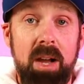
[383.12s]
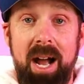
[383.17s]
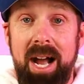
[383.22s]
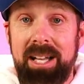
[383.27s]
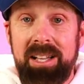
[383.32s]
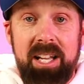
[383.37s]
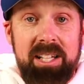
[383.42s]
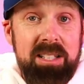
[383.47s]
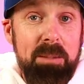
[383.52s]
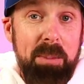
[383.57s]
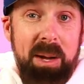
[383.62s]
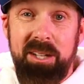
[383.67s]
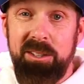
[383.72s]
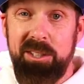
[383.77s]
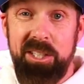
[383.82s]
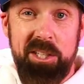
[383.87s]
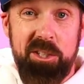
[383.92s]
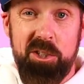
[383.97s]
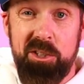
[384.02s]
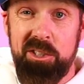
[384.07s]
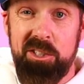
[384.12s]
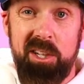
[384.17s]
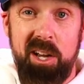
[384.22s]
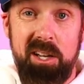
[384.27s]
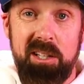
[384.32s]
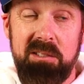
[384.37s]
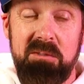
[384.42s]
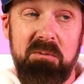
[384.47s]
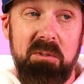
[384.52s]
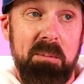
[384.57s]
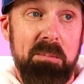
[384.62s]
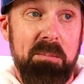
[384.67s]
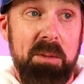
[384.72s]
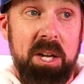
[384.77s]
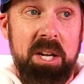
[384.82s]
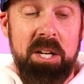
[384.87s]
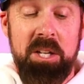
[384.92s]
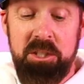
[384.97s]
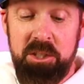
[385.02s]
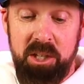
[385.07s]
I like the Polynesian sauce from
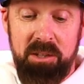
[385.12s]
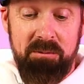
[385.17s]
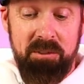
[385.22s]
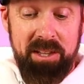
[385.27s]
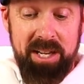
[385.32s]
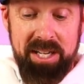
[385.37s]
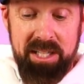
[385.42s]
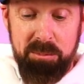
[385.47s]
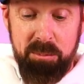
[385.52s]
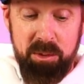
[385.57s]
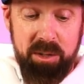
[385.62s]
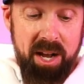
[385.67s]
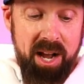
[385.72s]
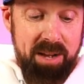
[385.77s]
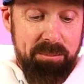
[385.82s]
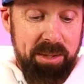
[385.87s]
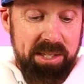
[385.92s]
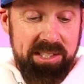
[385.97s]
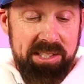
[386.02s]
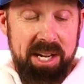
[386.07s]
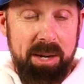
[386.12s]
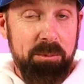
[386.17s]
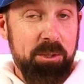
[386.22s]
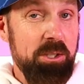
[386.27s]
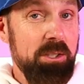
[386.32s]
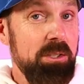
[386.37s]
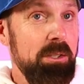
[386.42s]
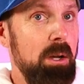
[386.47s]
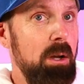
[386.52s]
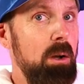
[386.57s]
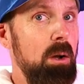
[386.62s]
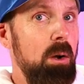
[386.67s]
Chick-fil-A to put on my sandwiches.